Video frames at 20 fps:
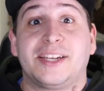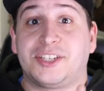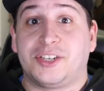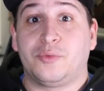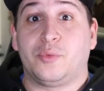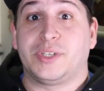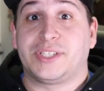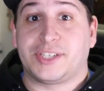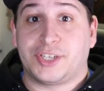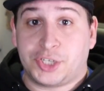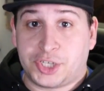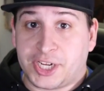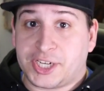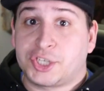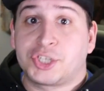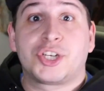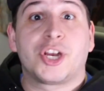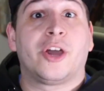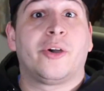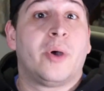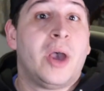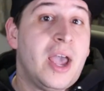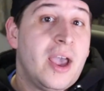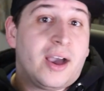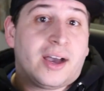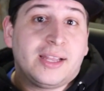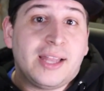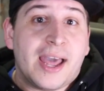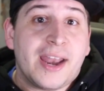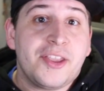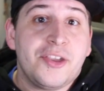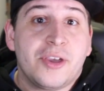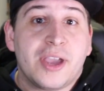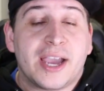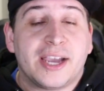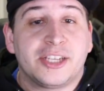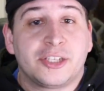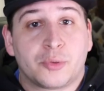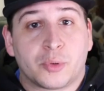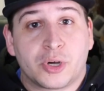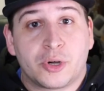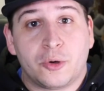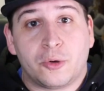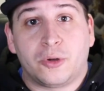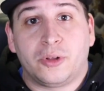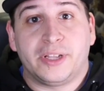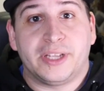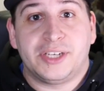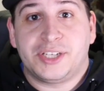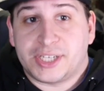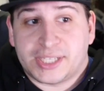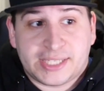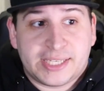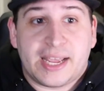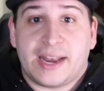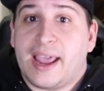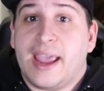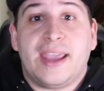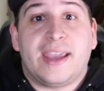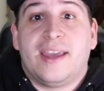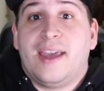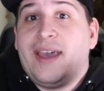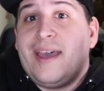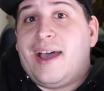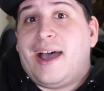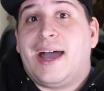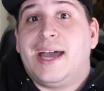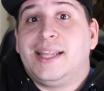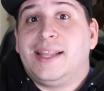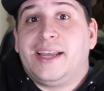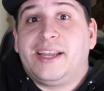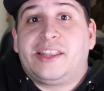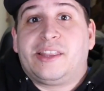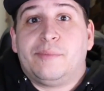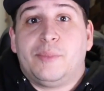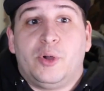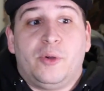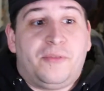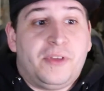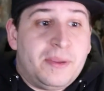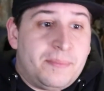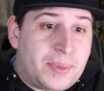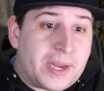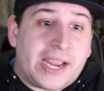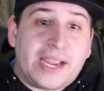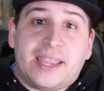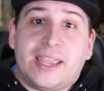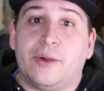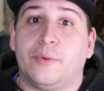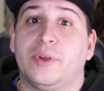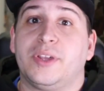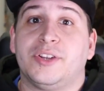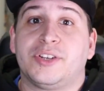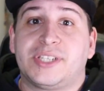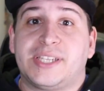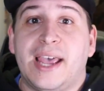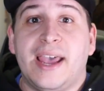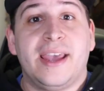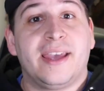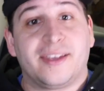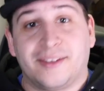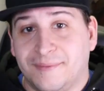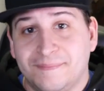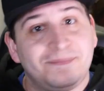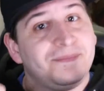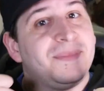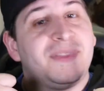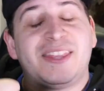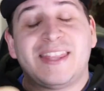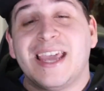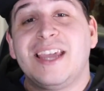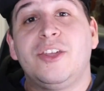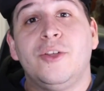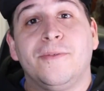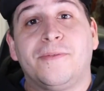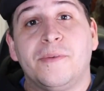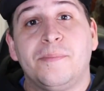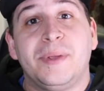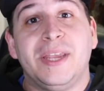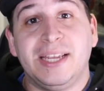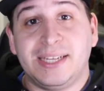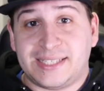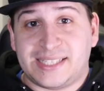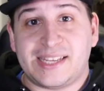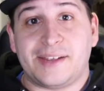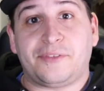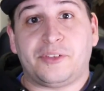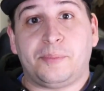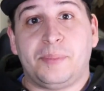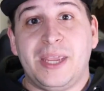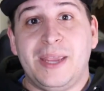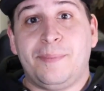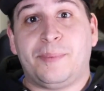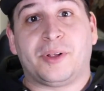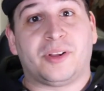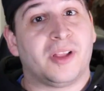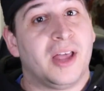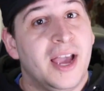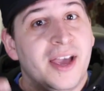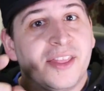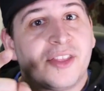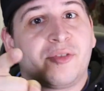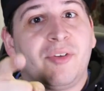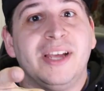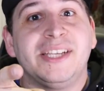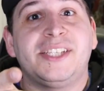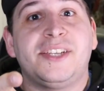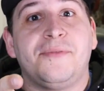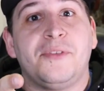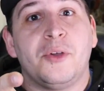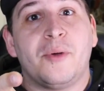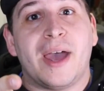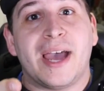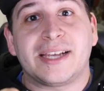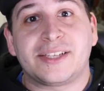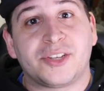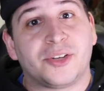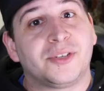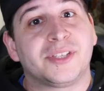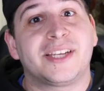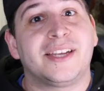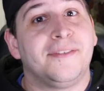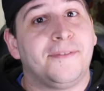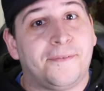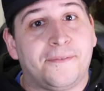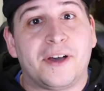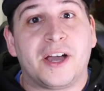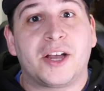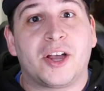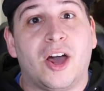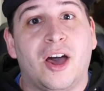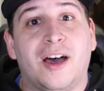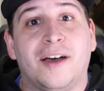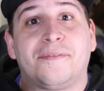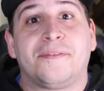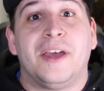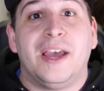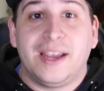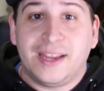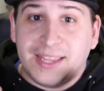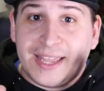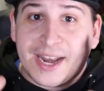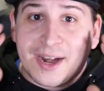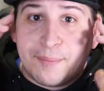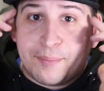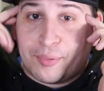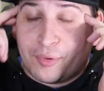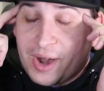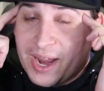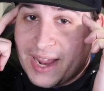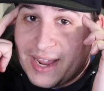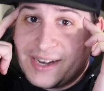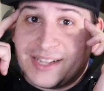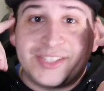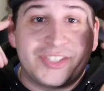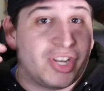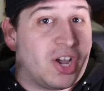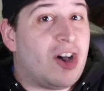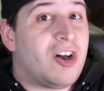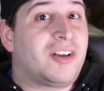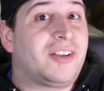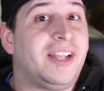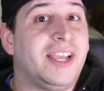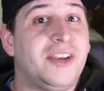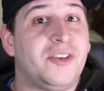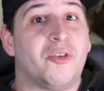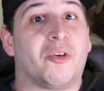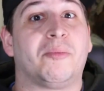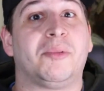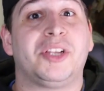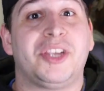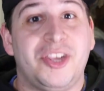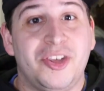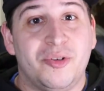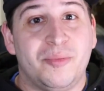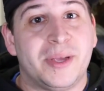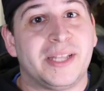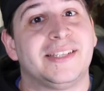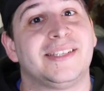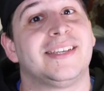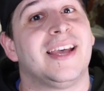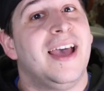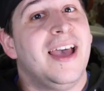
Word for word: was a shit show. A lot of you guys were cool and just said, hey, I like the movie, but I get what you're saying. Thank you for being civil people. The rest of you assholes can fuck off, get a brain, and talk like normal humans.